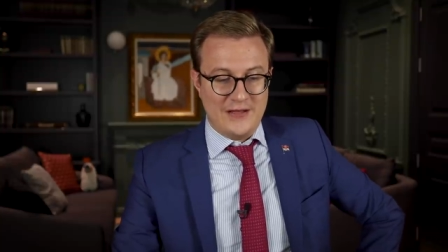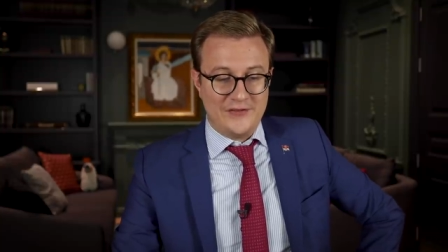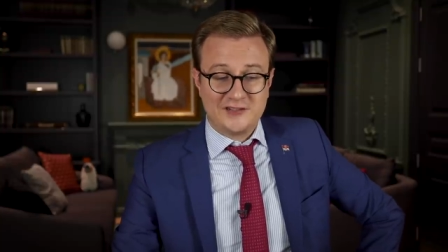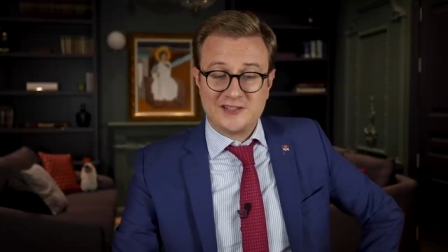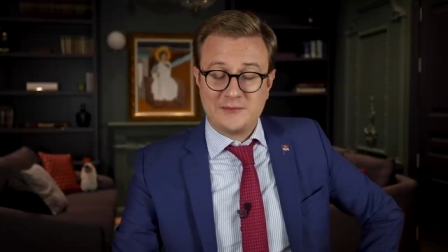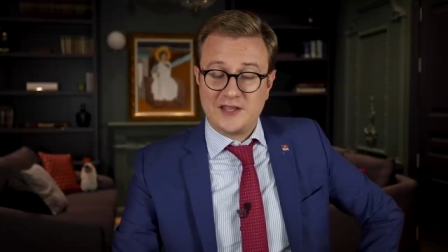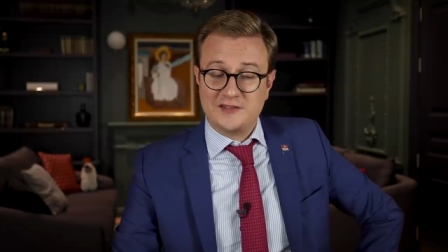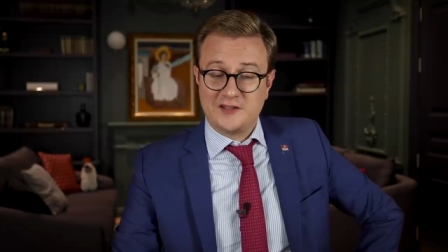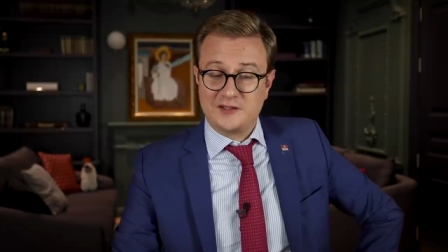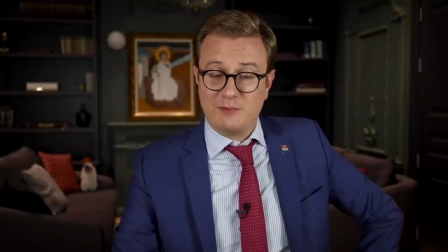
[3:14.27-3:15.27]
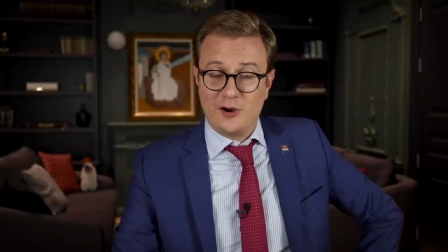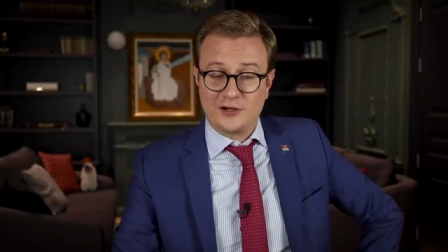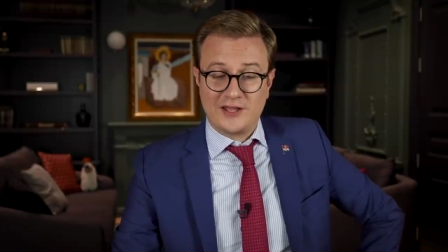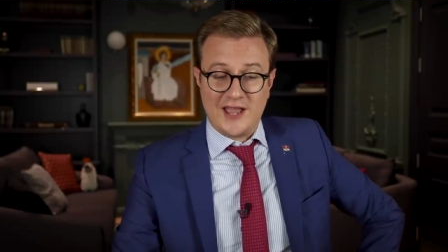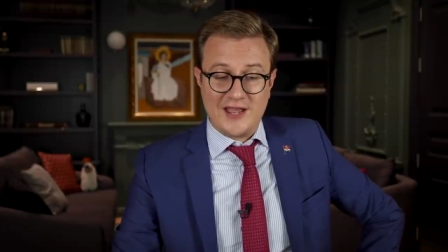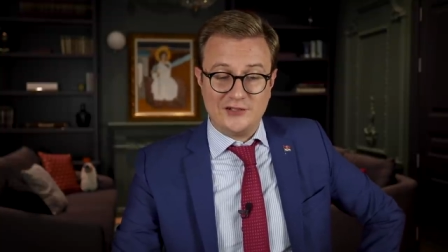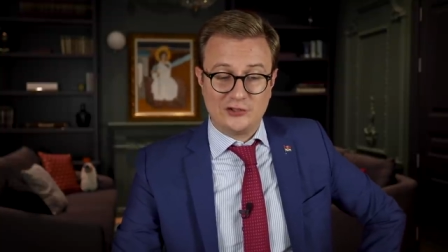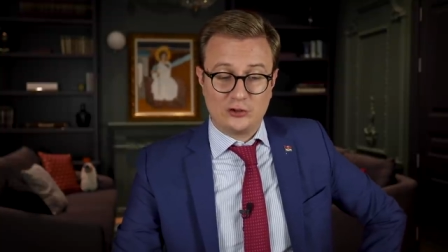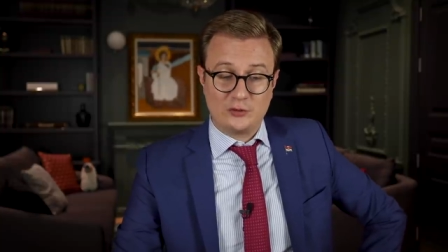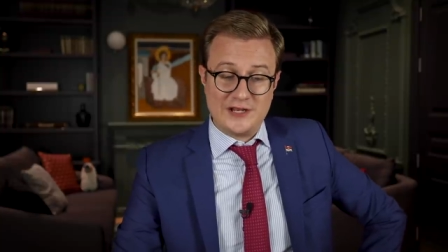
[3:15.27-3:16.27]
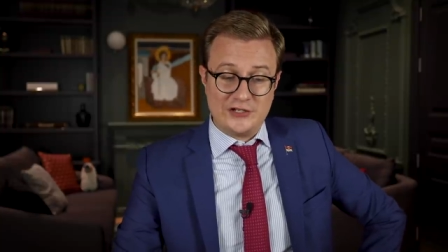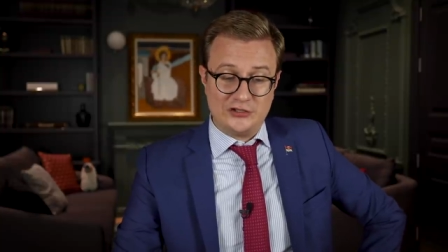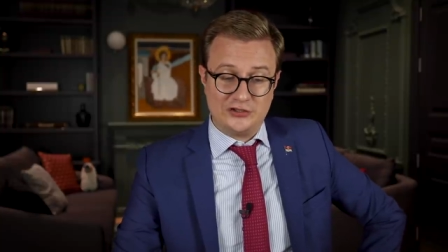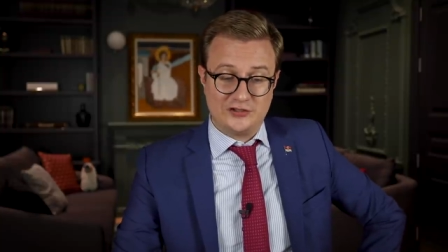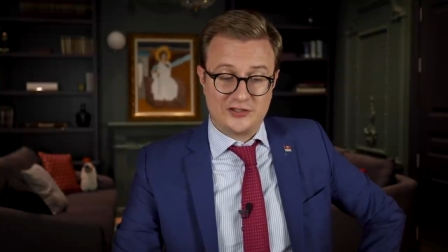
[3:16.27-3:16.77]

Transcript: This is something he says Mark H. Creech